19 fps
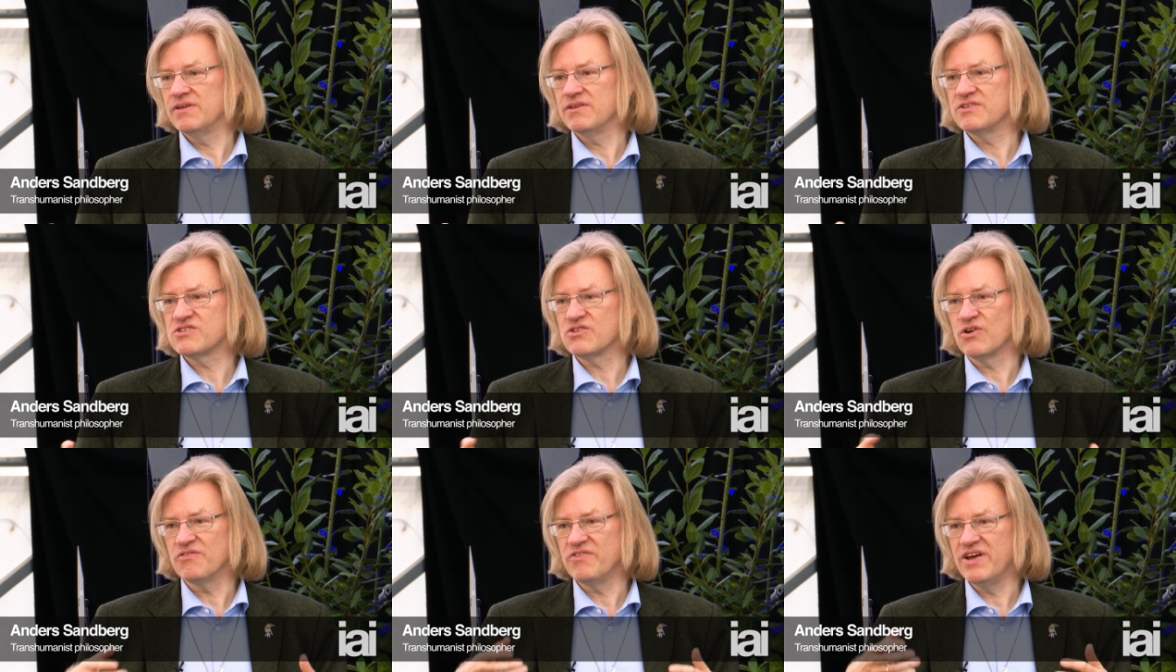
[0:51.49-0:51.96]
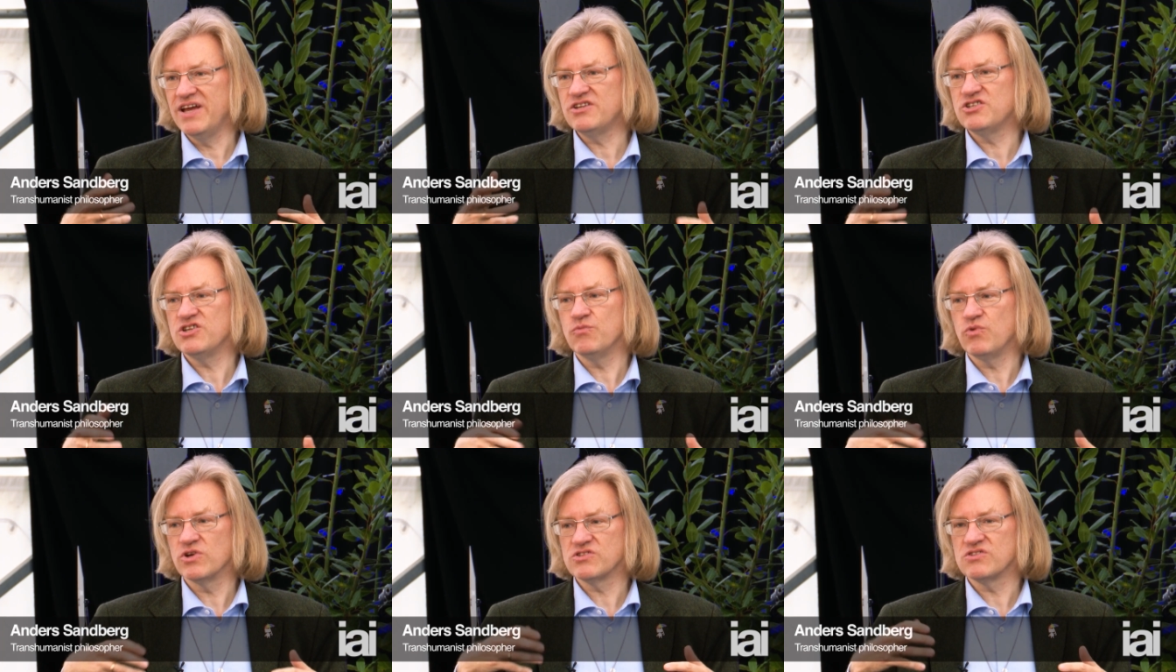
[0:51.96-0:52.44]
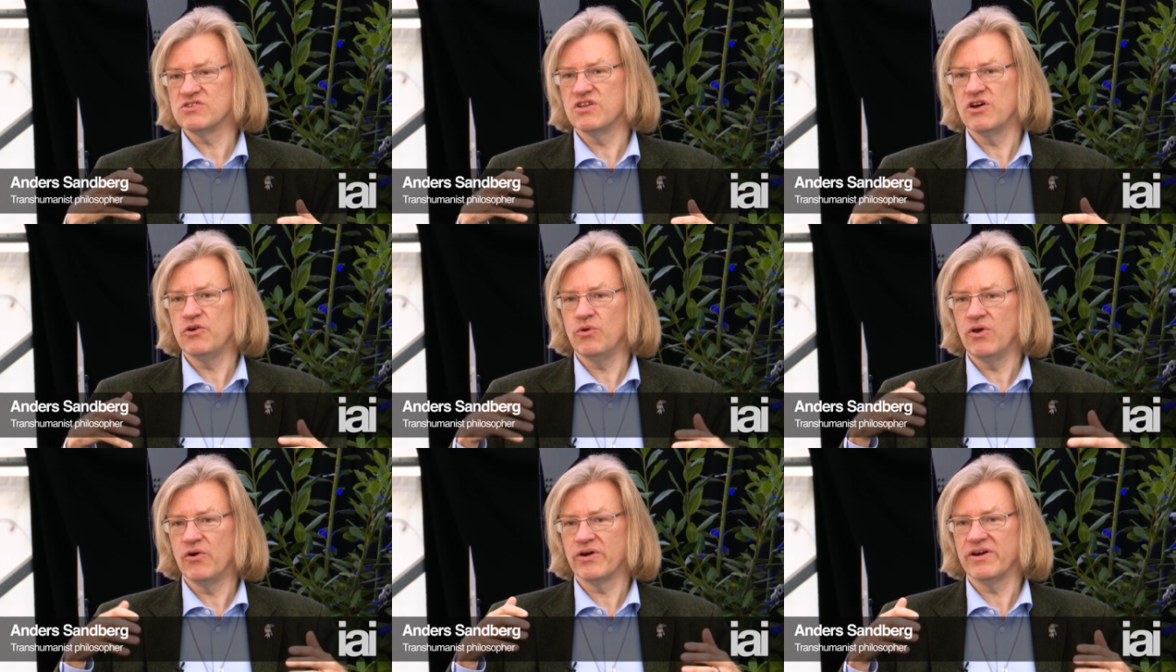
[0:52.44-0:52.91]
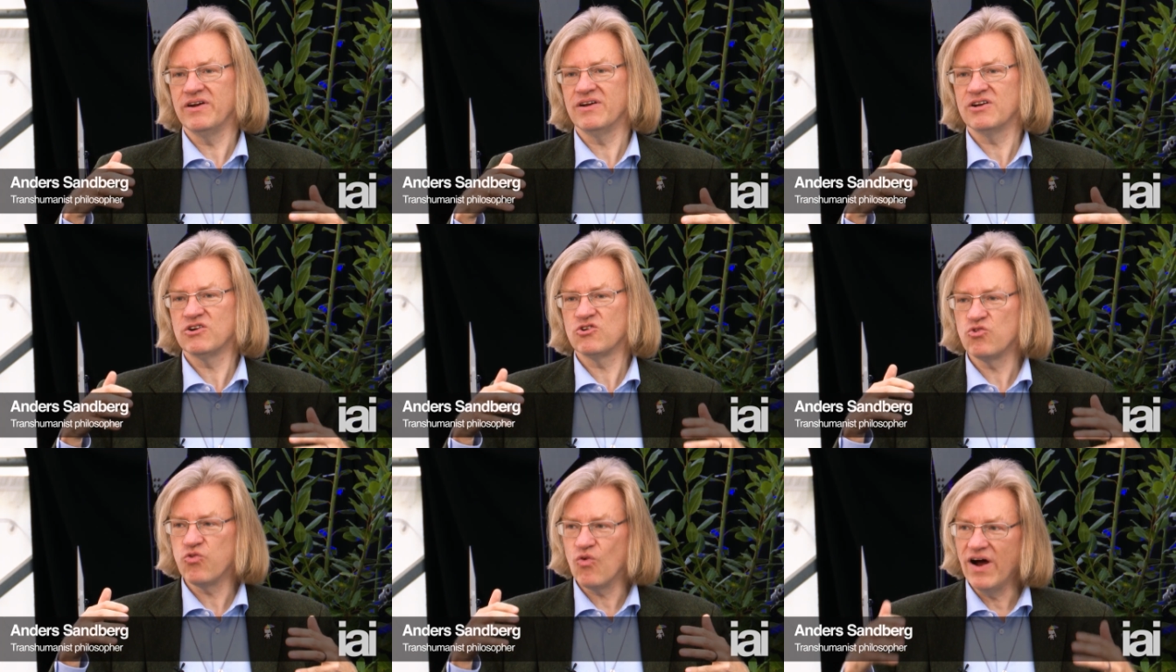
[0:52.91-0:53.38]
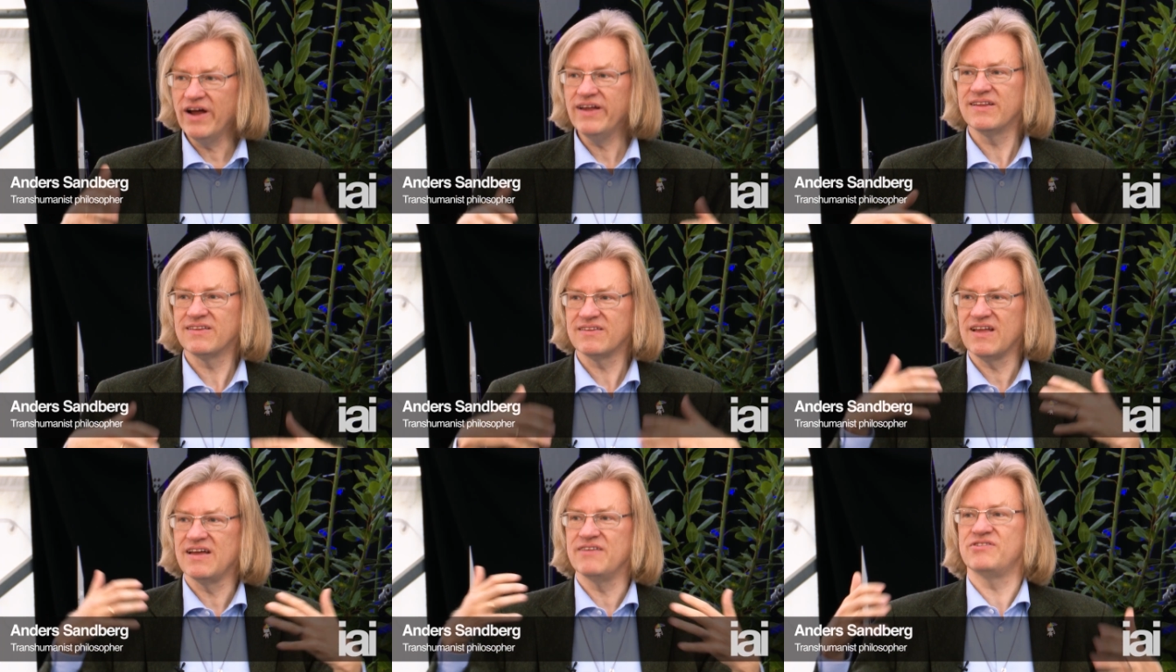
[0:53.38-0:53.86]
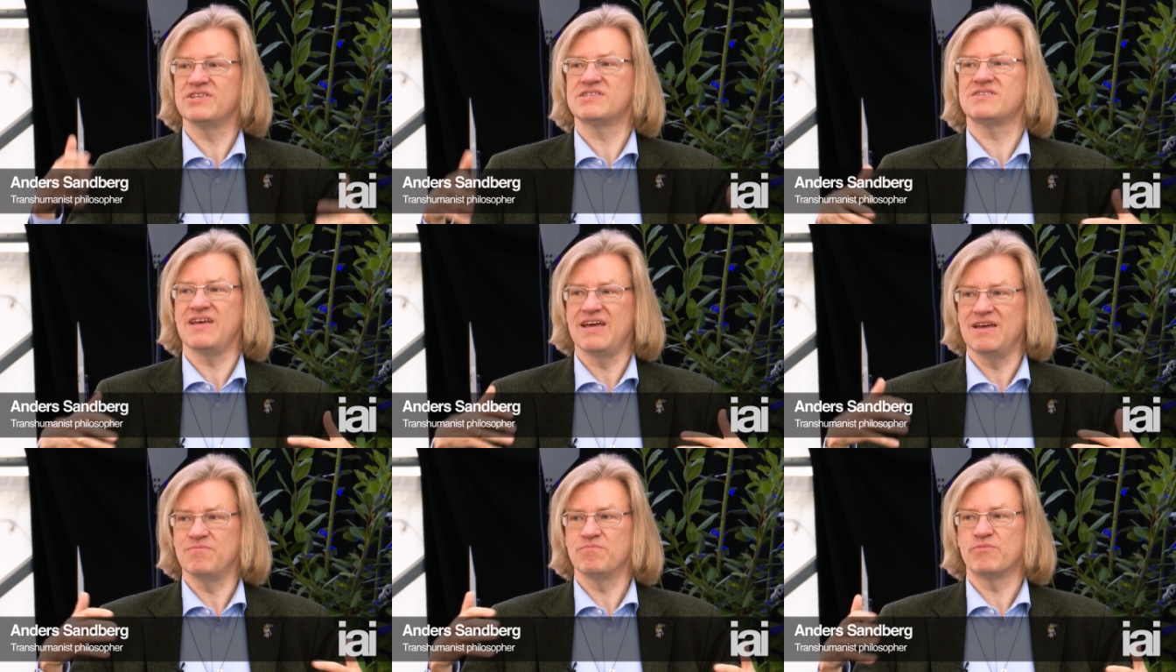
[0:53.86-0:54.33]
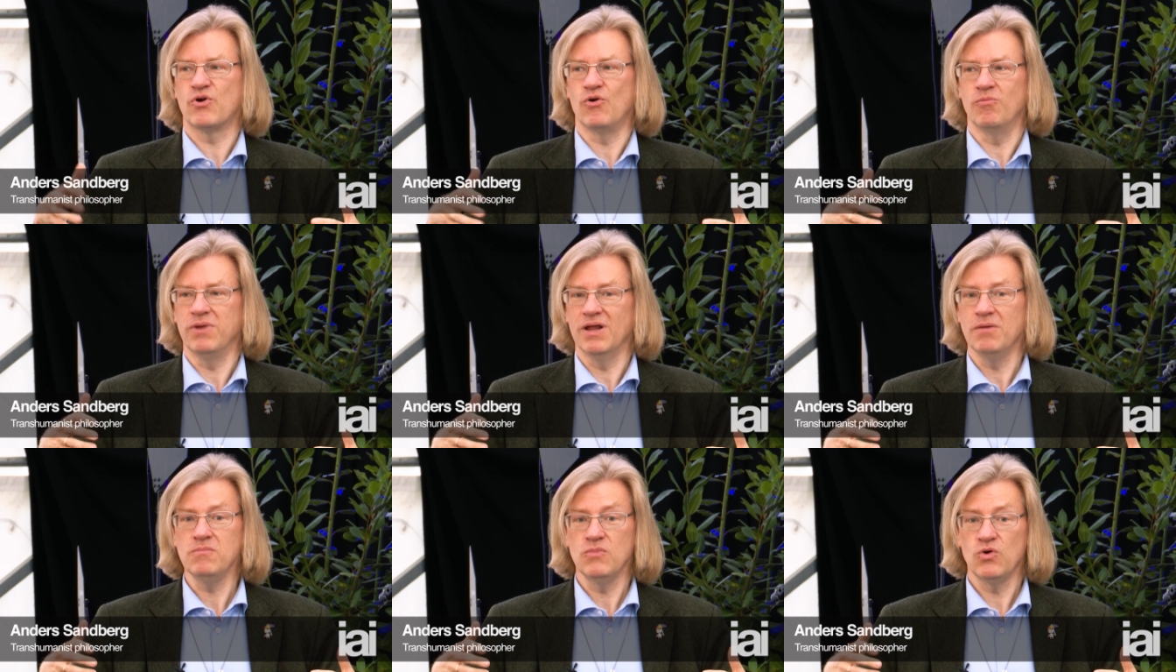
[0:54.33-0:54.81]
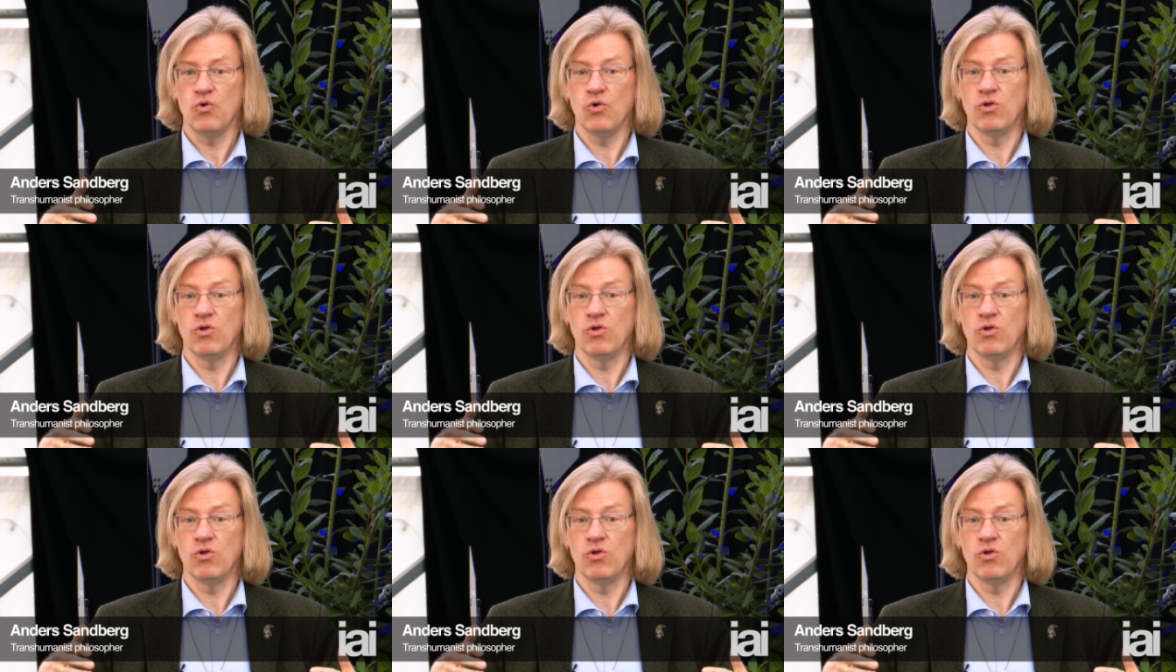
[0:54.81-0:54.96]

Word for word: starvation was no longer quite the same problem,